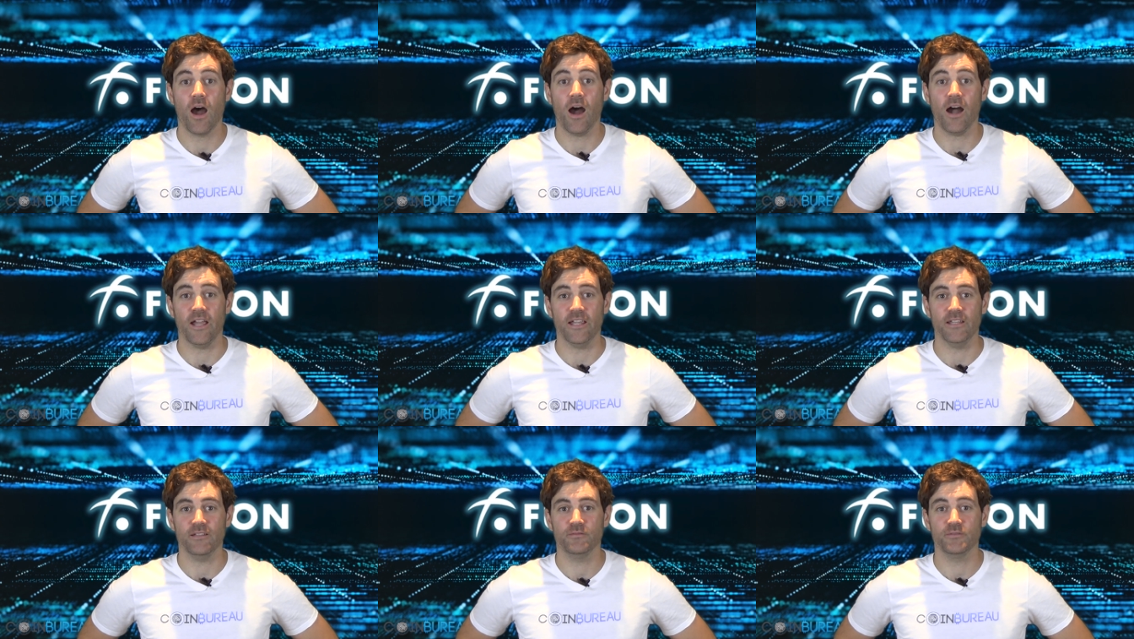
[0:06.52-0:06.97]

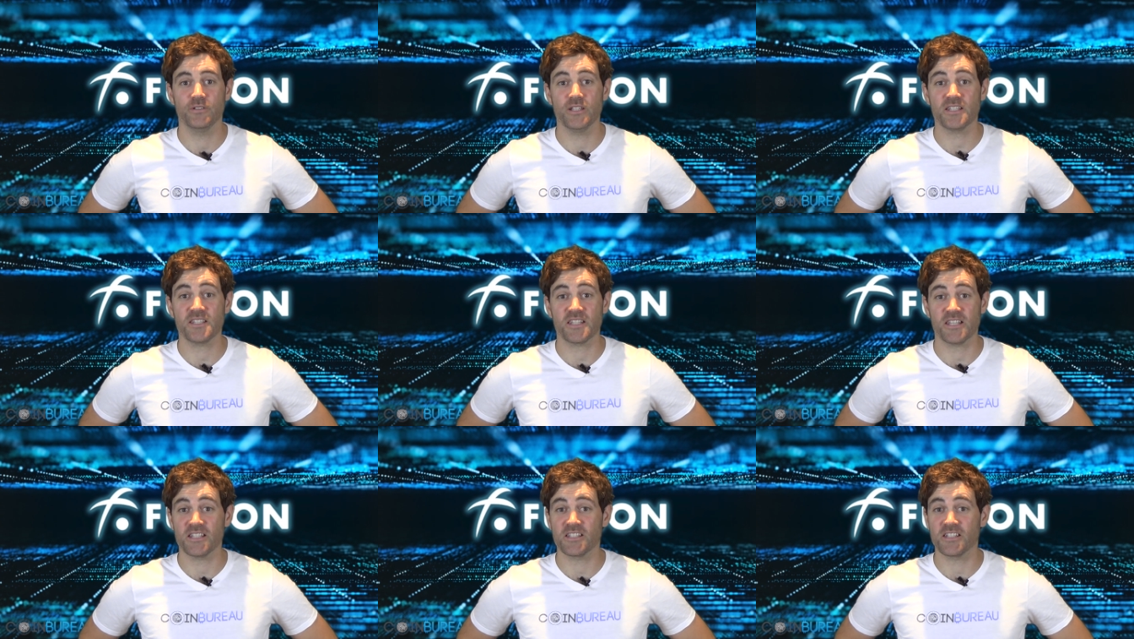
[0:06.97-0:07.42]
Hi,
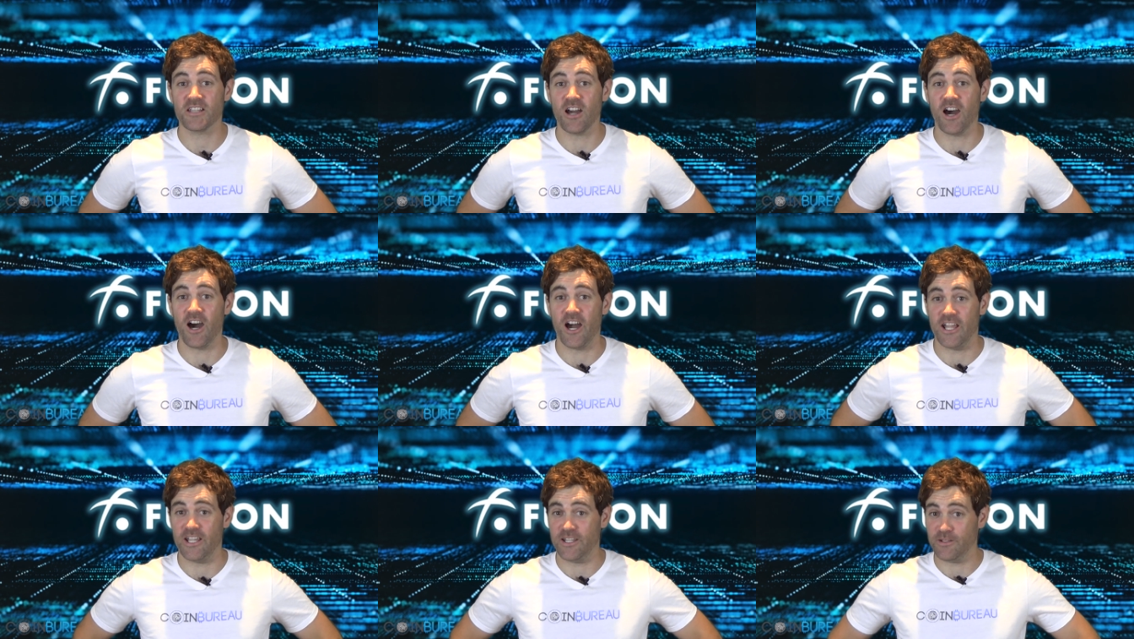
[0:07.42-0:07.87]
this is
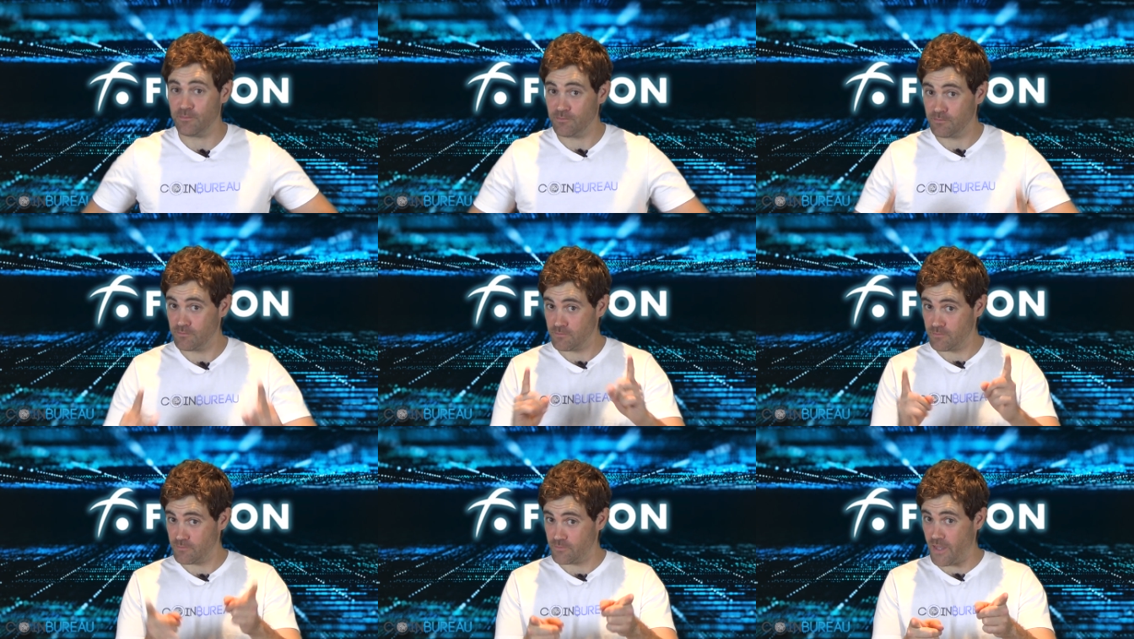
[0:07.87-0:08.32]
Guy,
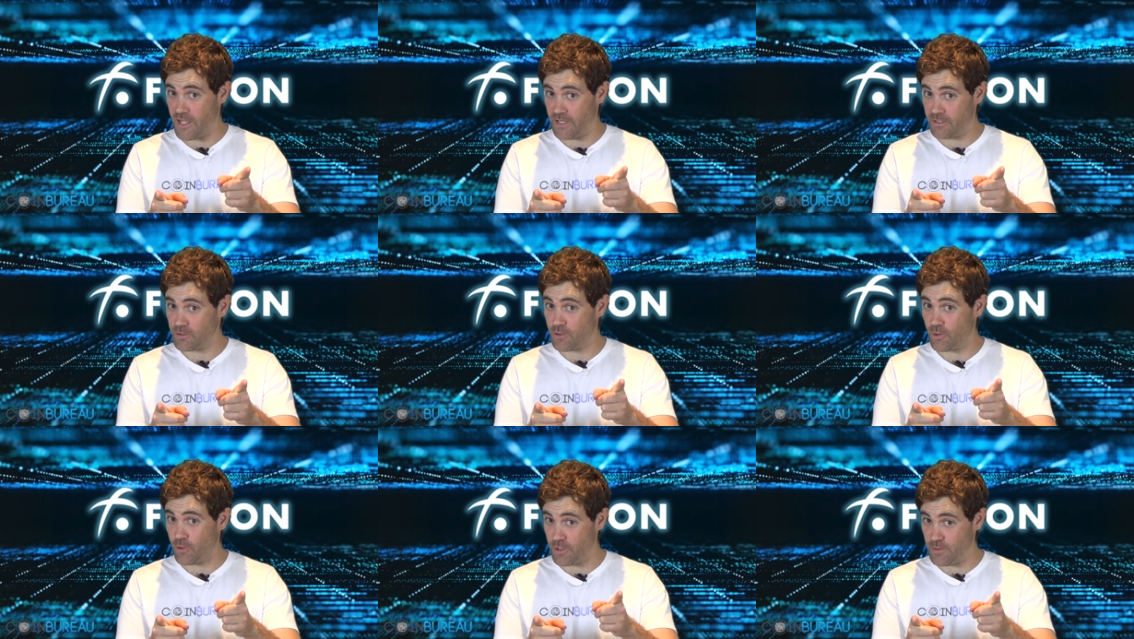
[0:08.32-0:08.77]

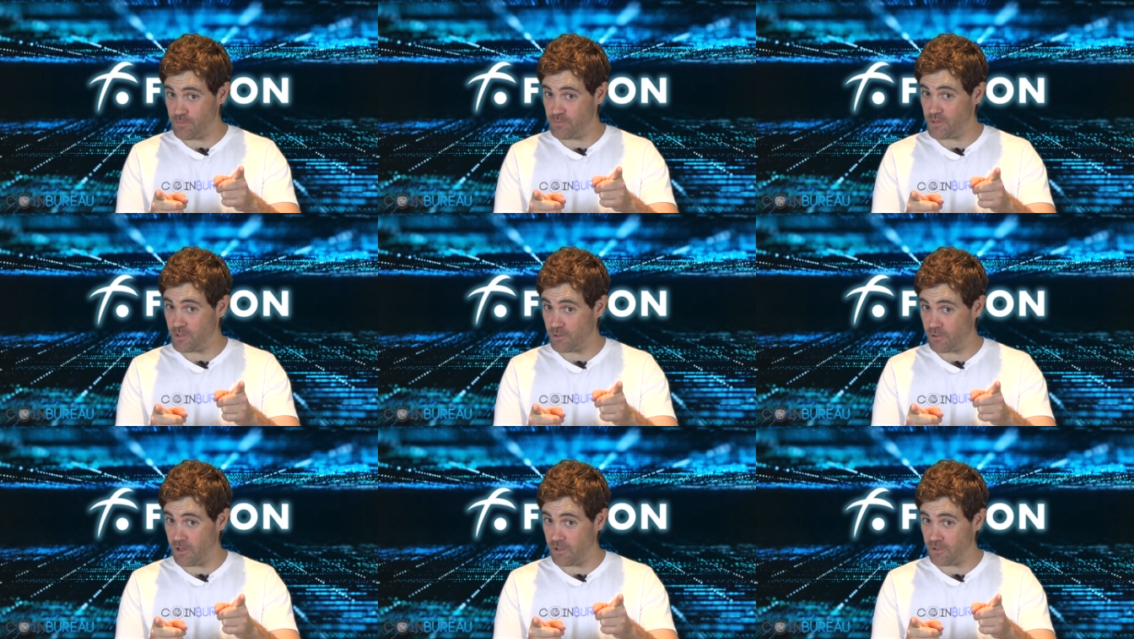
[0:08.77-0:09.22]
that Coin
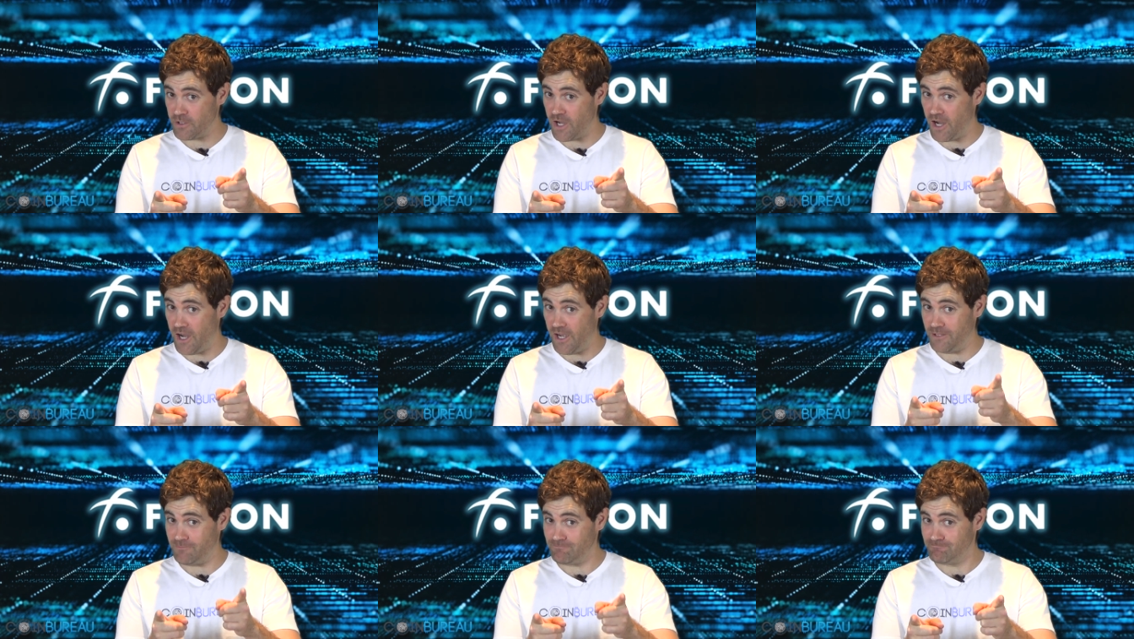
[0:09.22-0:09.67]
Bureau
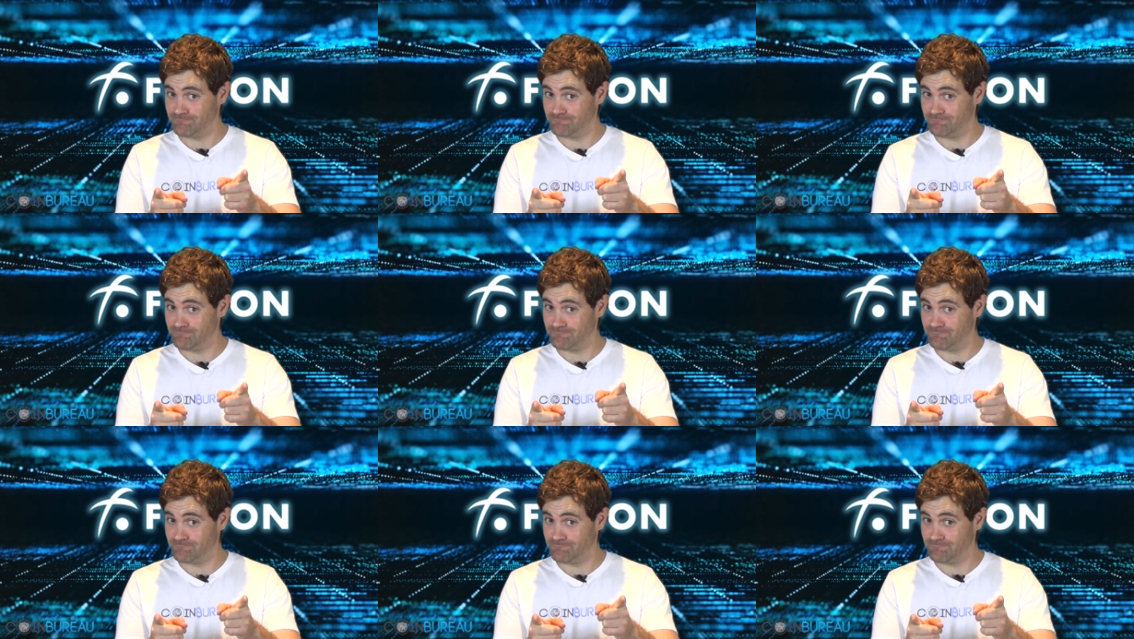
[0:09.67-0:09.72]
guy.